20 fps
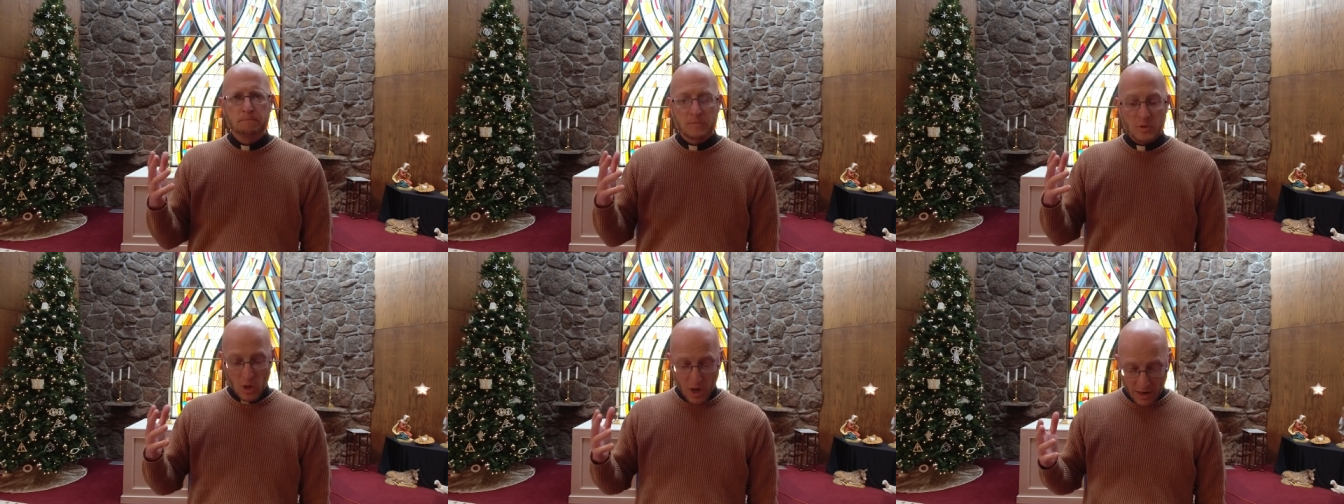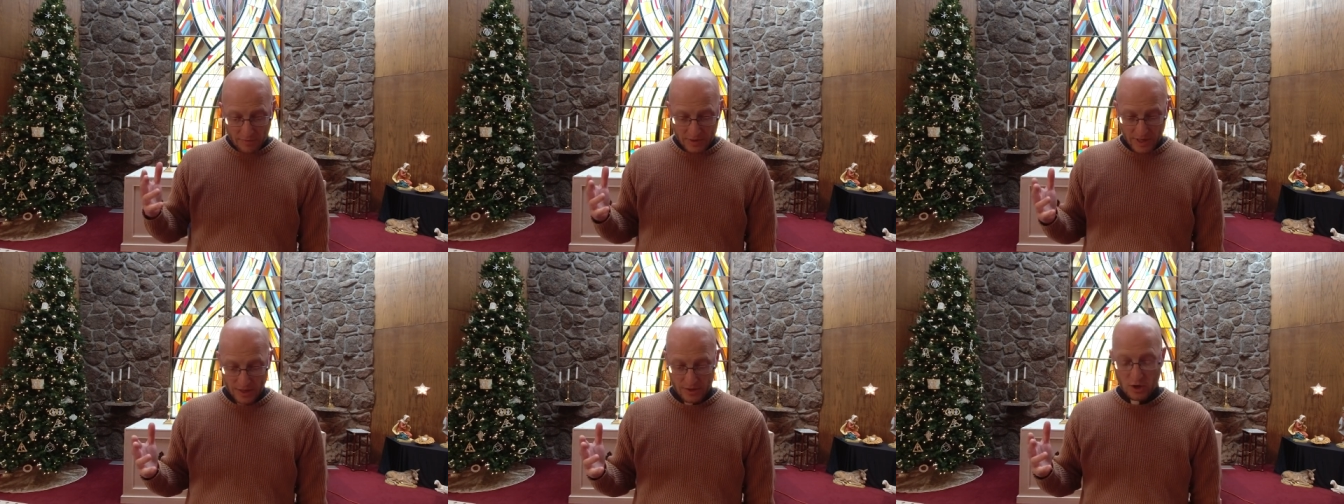Now,
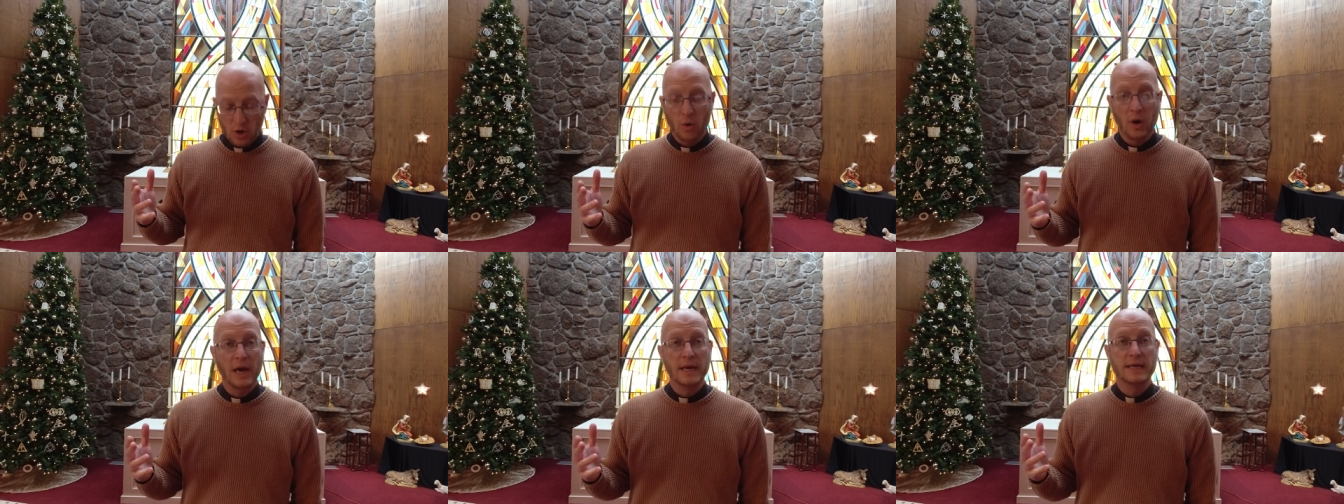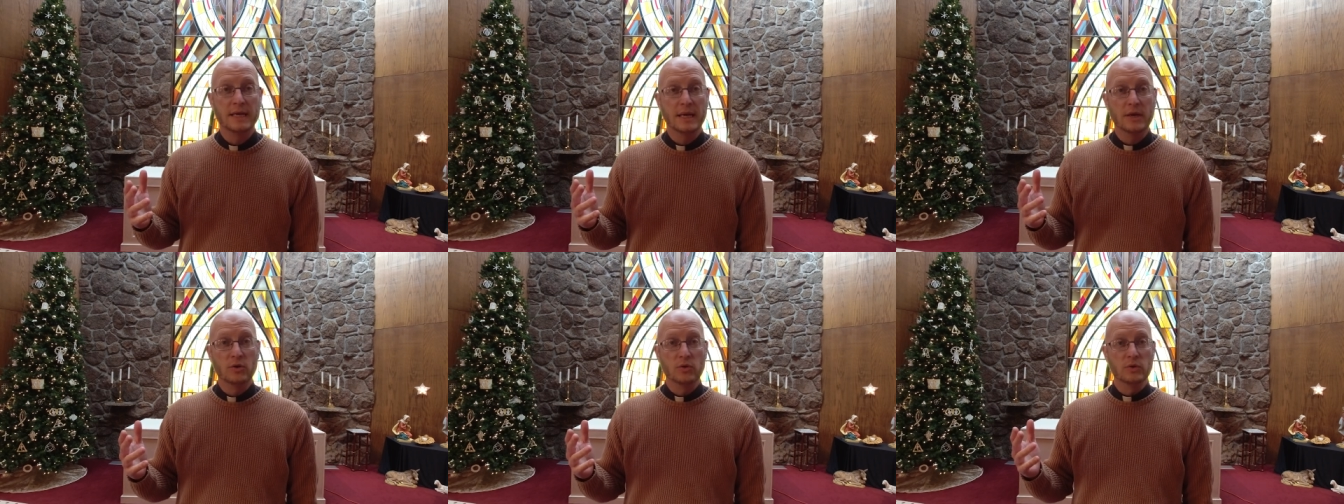I've got no
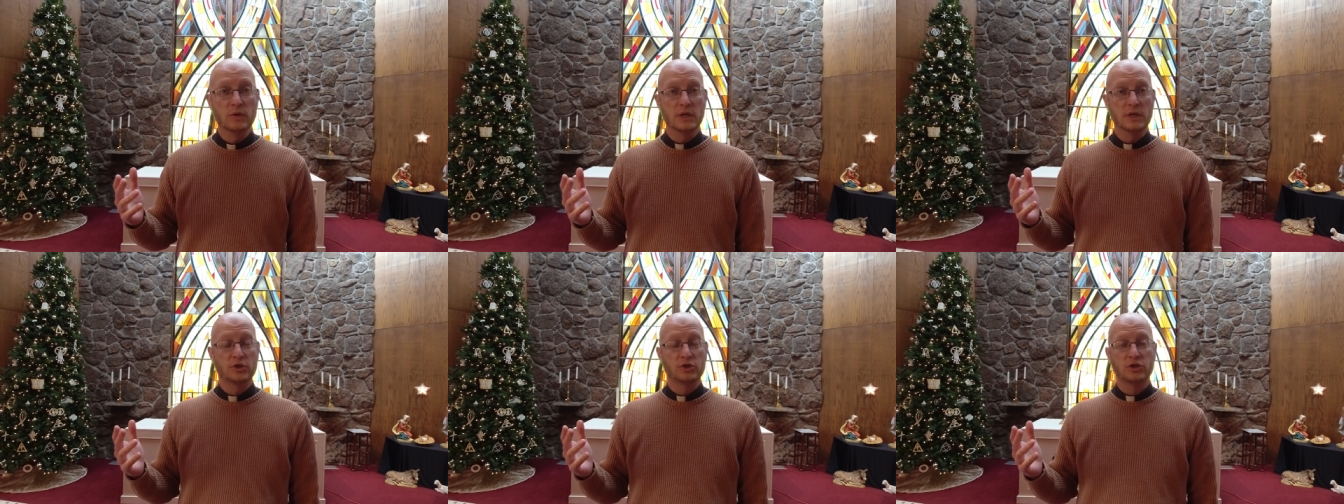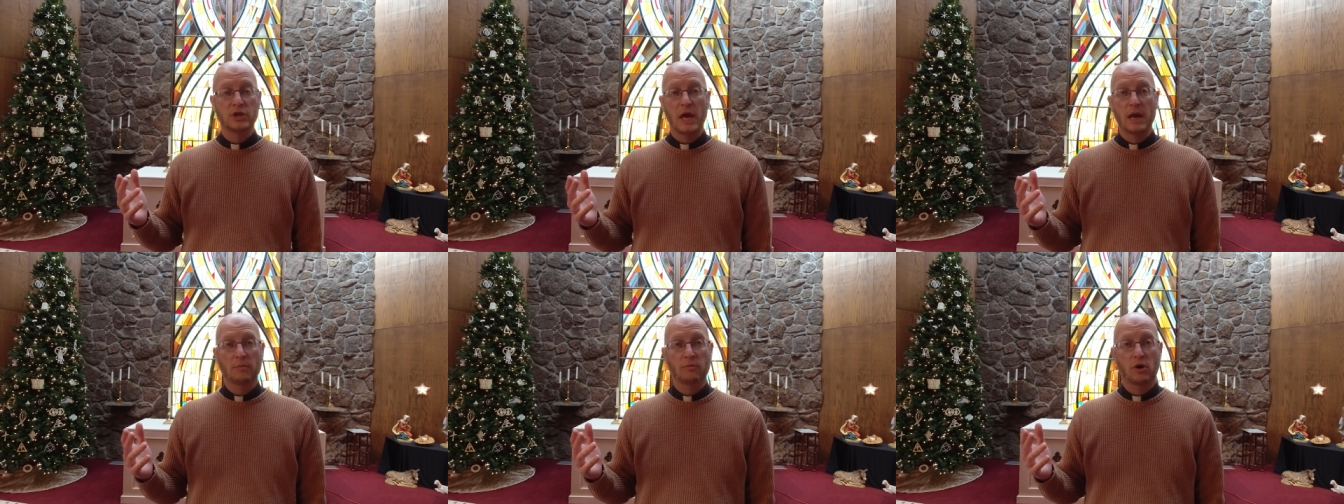idea who this
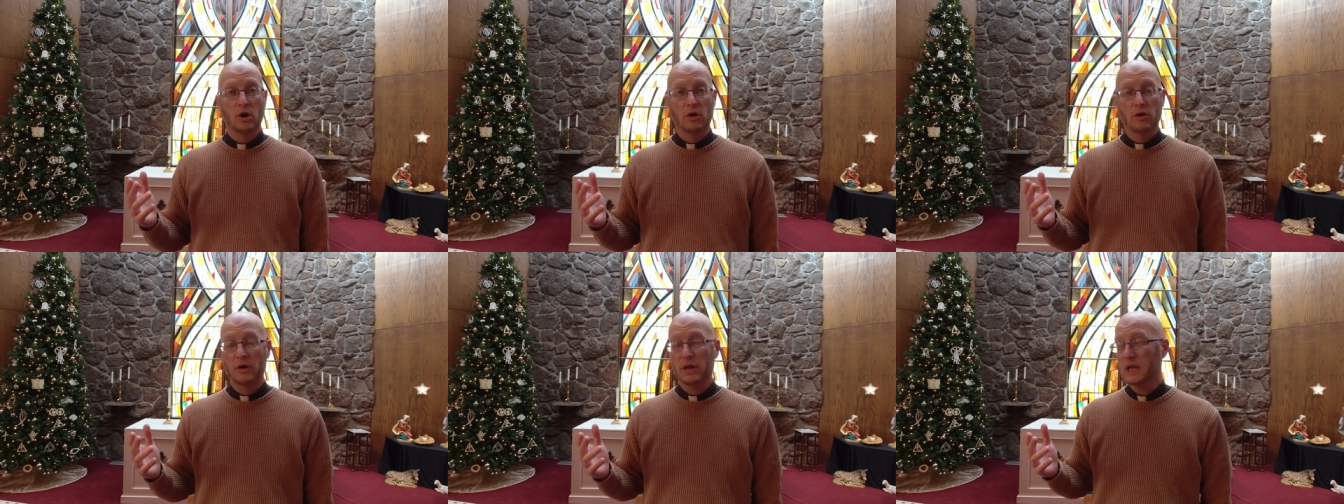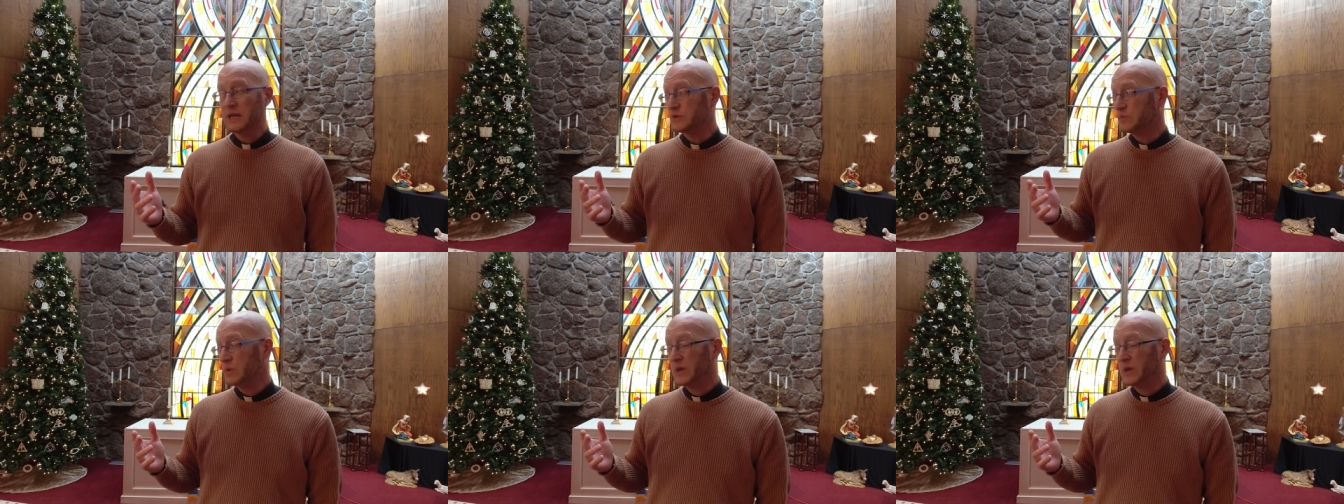Shamgar is.